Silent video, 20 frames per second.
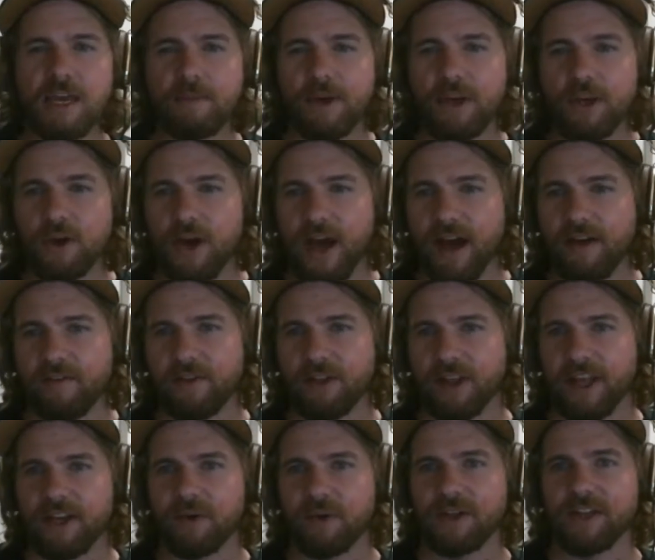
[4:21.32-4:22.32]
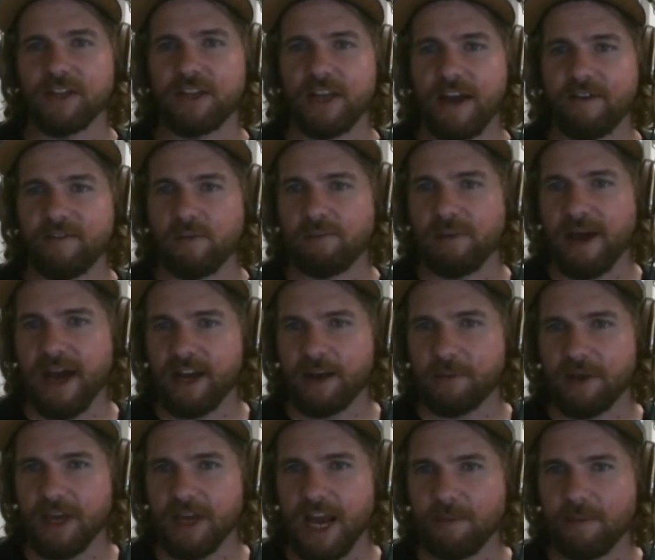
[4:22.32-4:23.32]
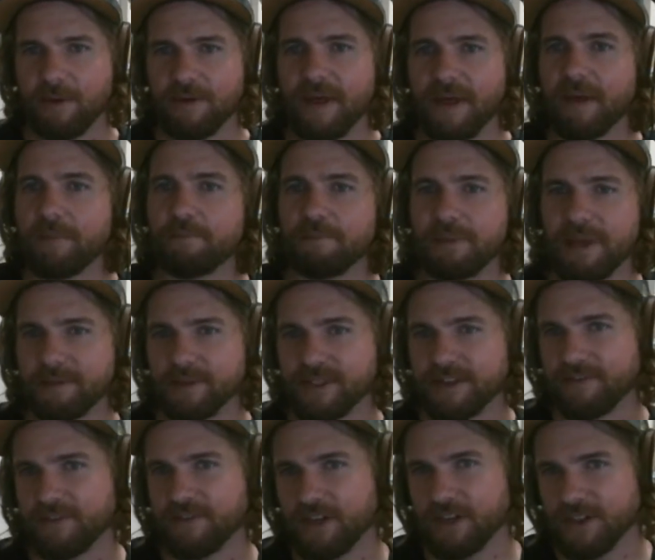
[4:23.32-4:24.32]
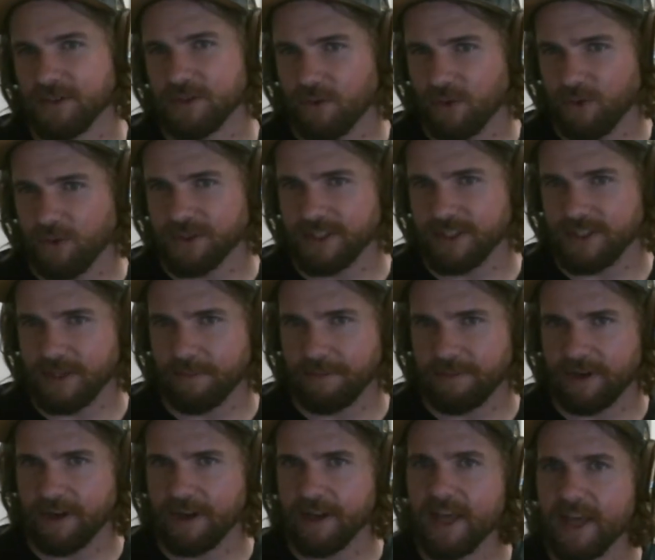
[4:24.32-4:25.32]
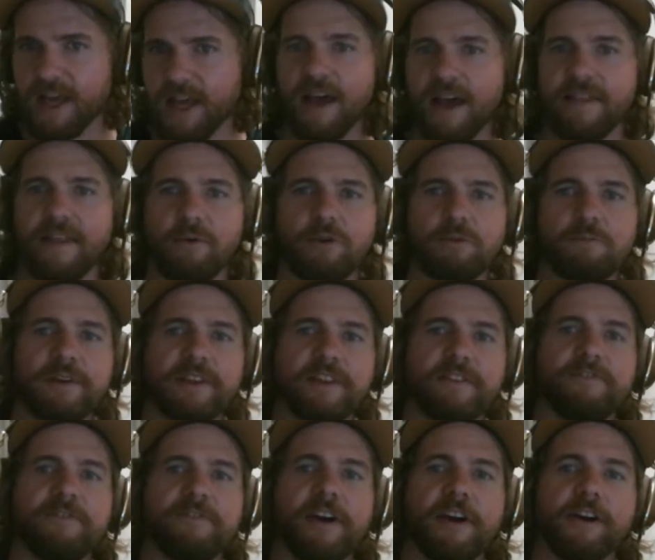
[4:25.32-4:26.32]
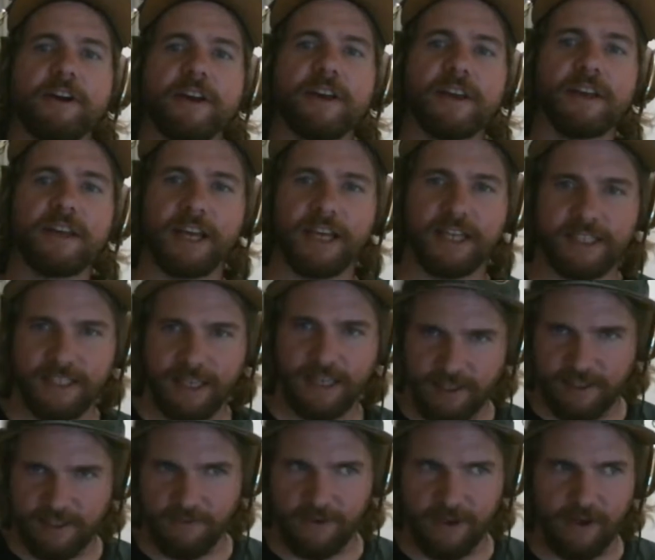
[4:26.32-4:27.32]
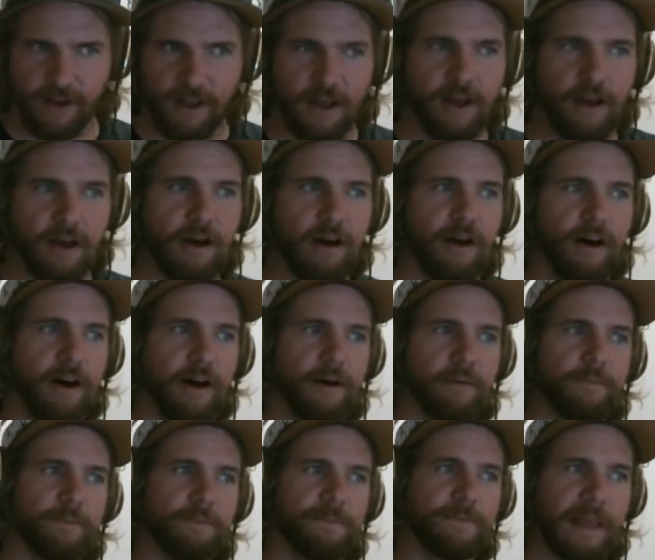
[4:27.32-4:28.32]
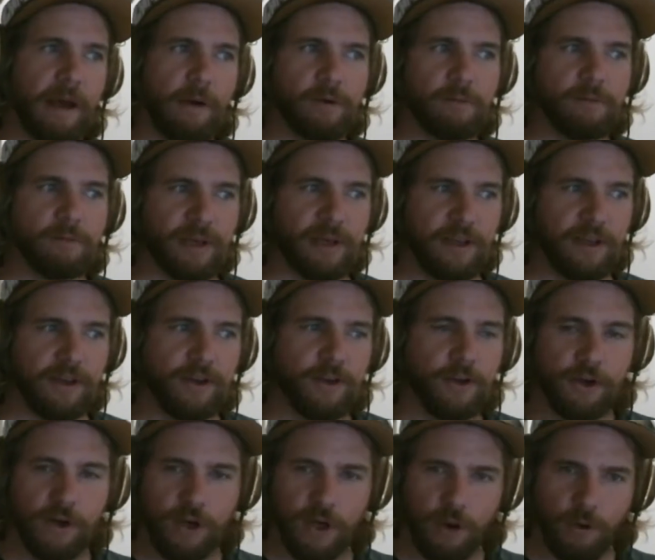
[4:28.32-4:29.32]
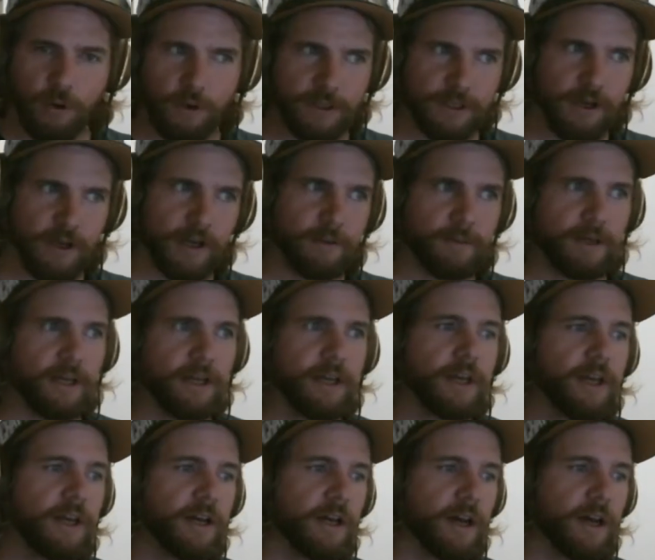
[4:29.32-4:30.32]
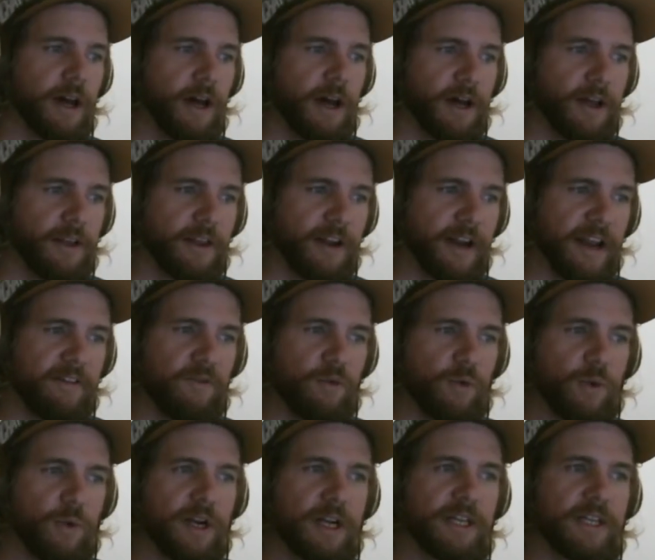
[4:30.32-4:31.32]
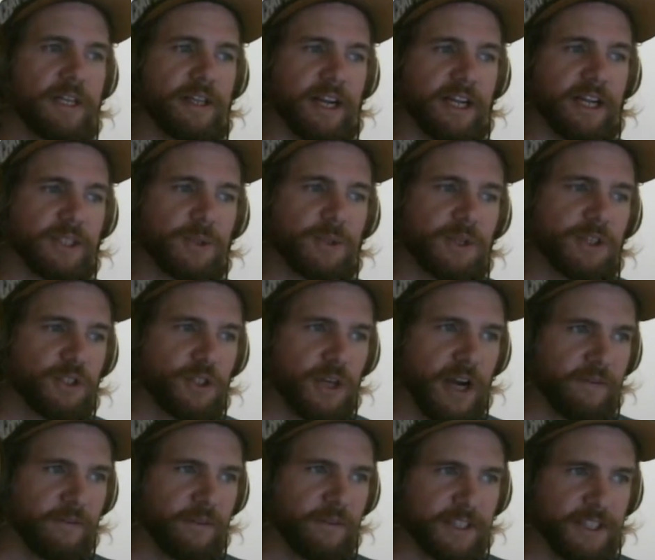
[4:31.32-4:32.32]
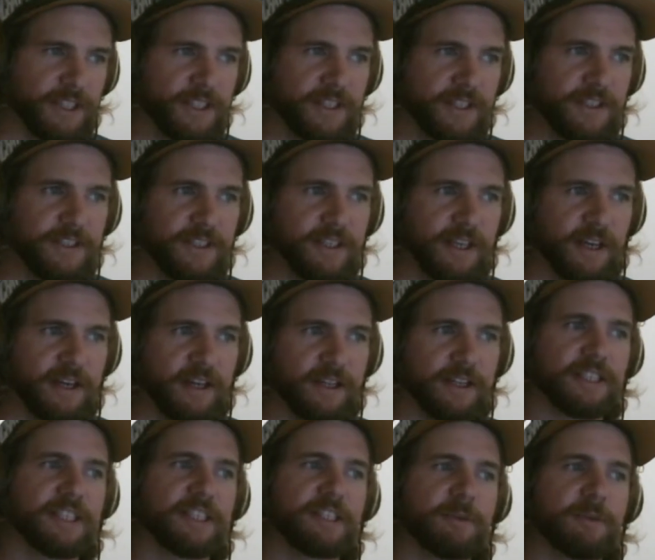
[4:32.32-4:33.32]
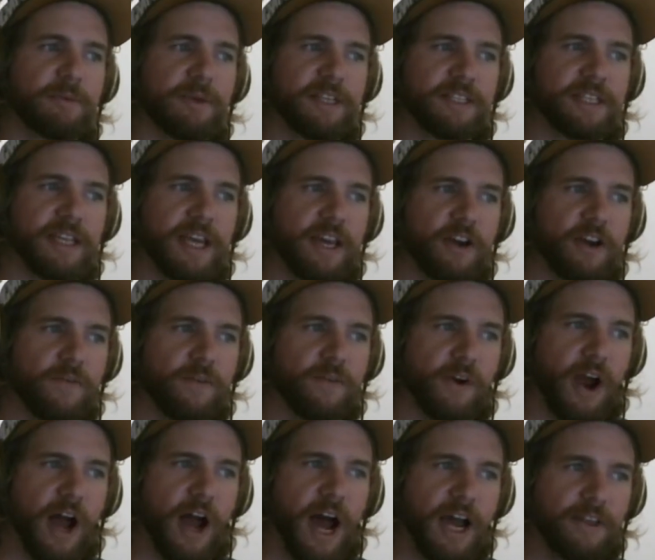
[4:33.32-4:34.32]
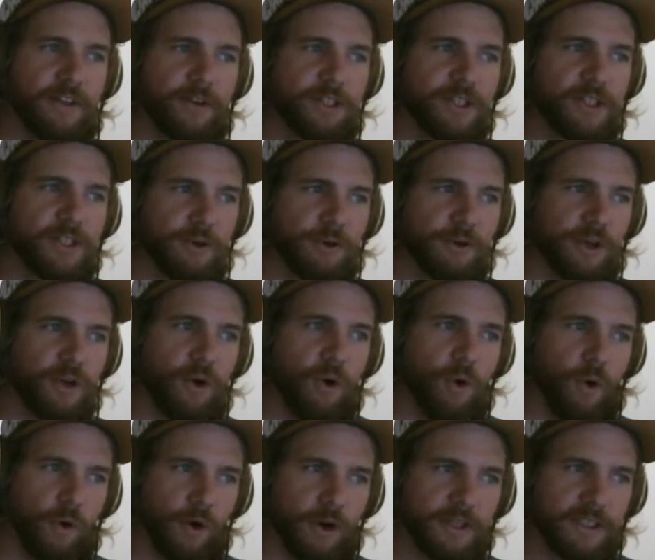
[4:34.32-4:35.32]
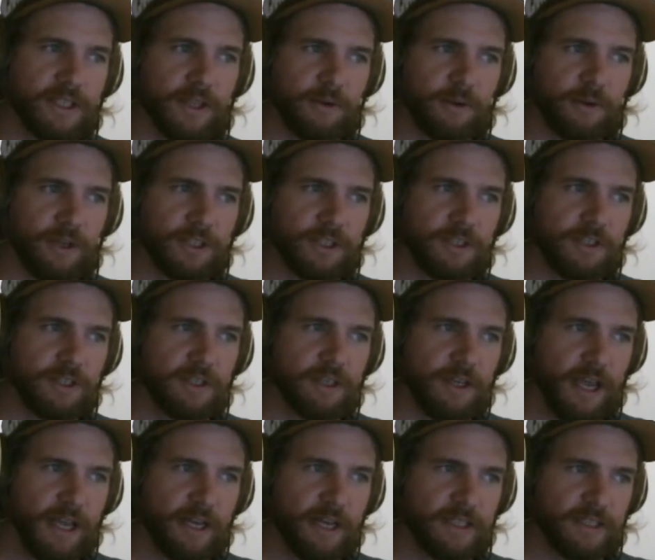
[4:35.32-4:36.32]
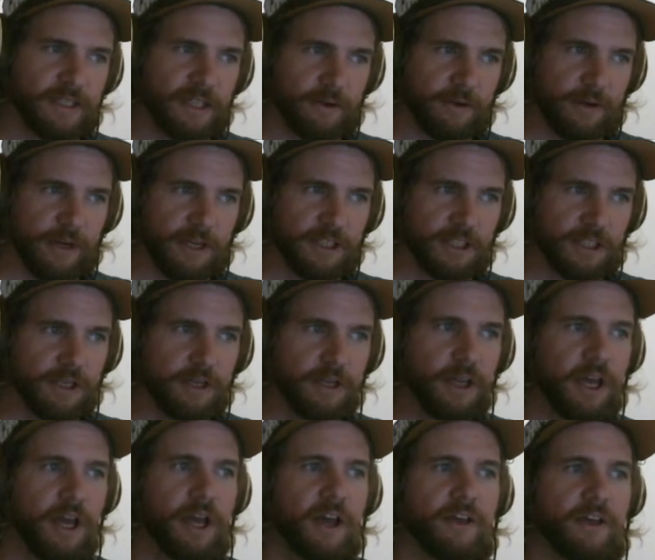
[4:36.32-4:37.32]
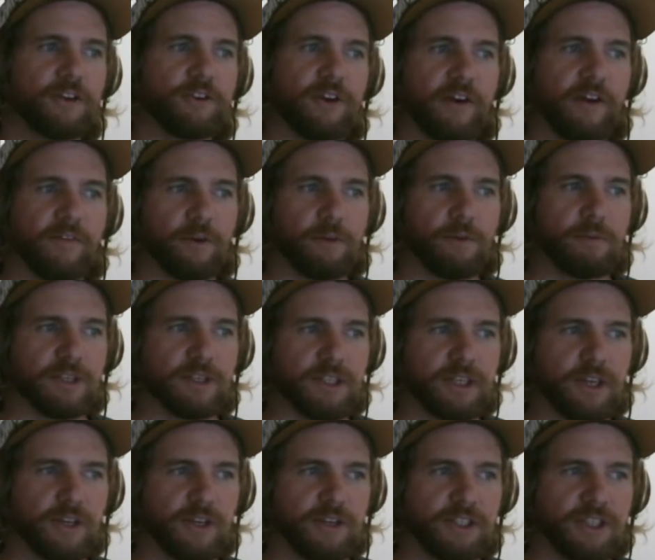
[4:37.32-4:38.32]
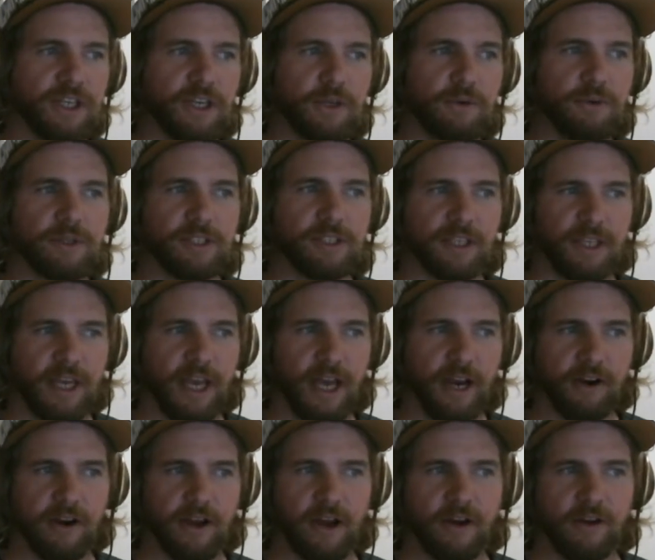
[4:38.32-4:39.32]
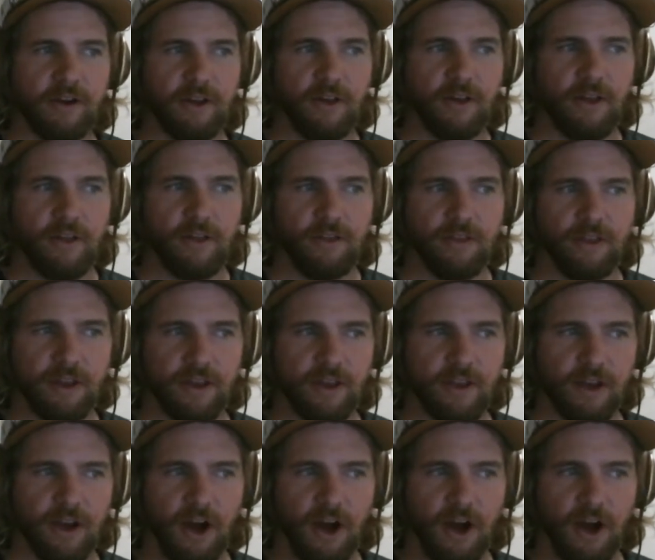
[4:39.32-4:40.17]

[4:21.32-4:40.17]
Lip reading: you have a backup camera that beeps if you get too close to something. That would be the very extent of it. That would be no autonomy. The next one is driver assistance. The system can take over either steering or acceleration and deceleration. The driver must continuously carry out the.